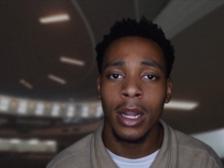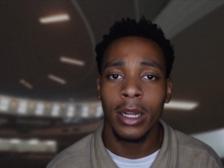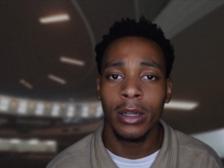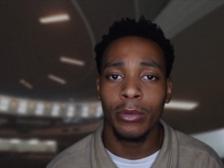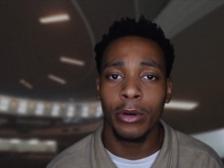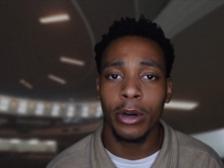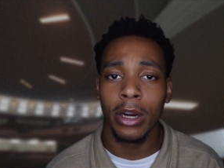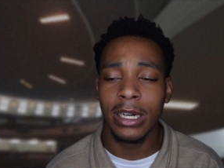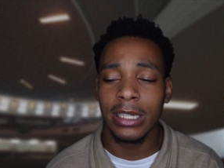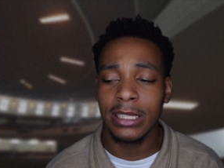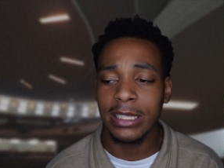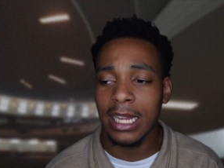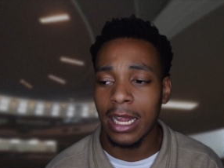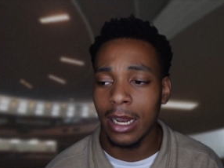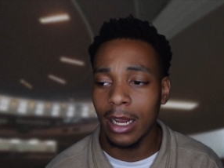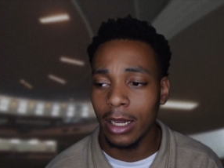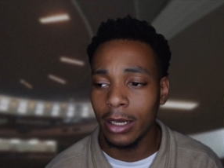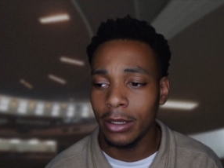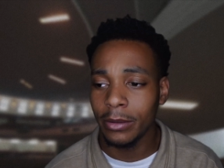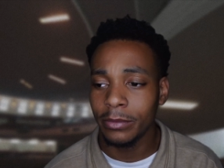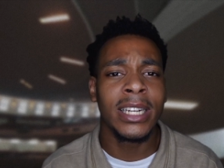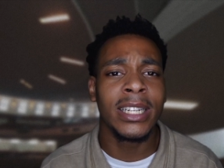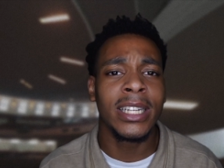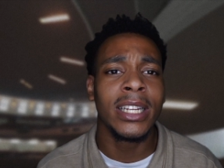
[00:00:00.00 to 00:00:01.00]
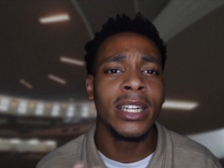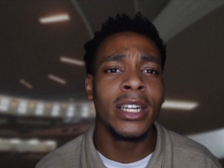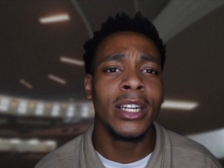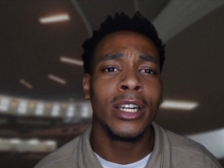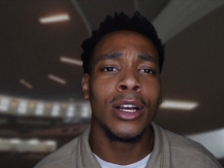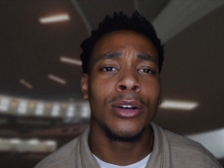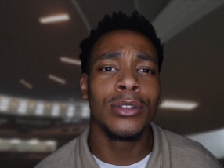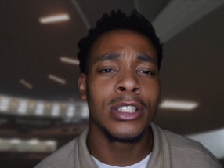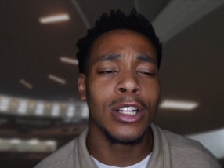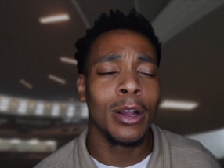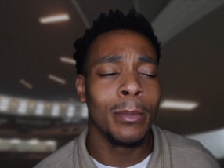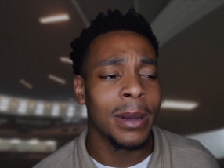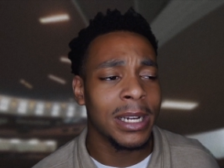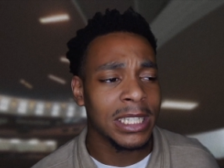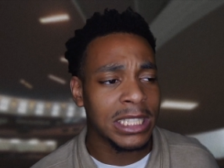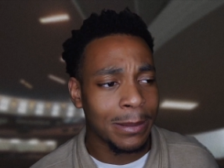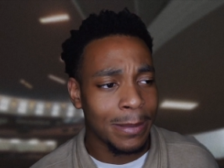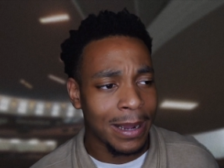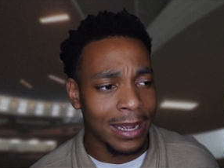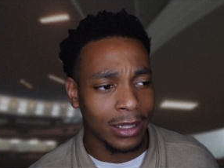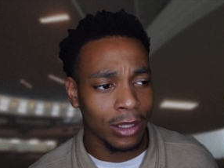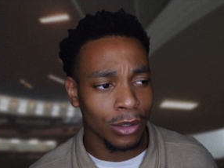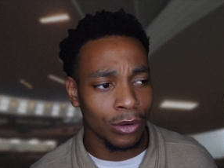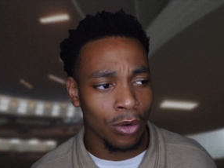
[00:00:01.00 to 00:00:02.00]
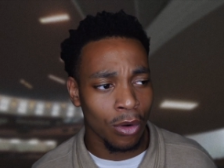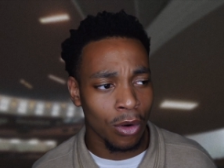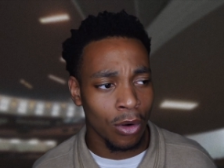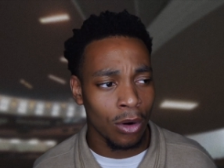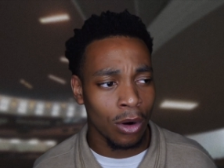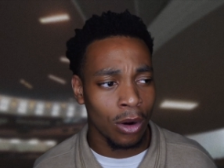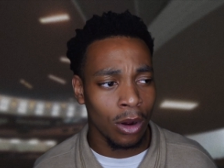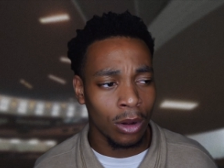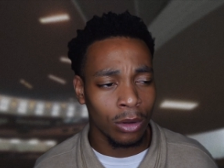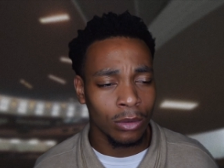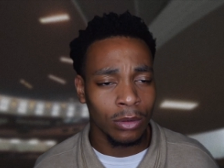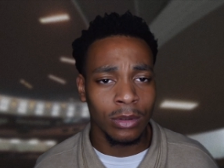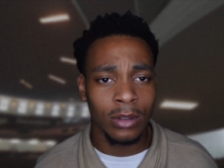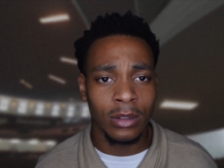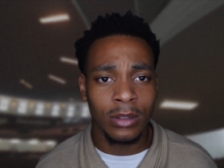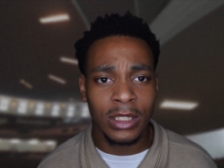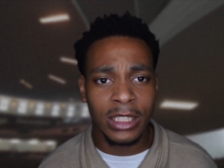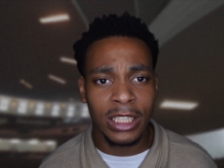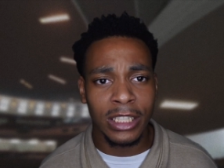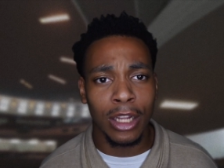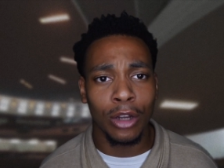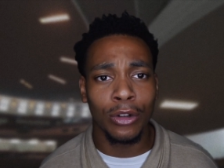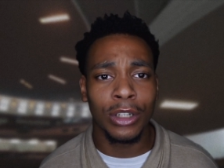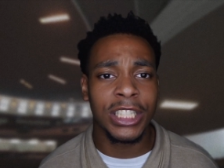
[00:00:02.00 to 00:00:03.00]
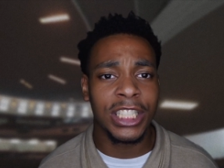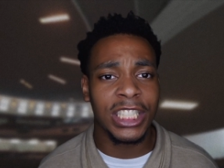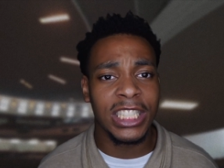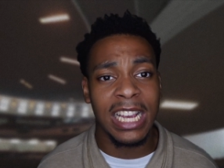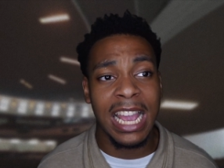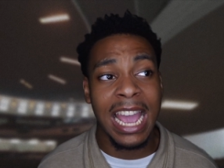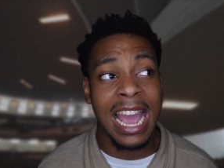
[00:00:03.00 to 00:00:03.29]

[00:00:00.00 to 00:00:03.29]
We're gonna sell it. And then to know so much about the girl, to know that she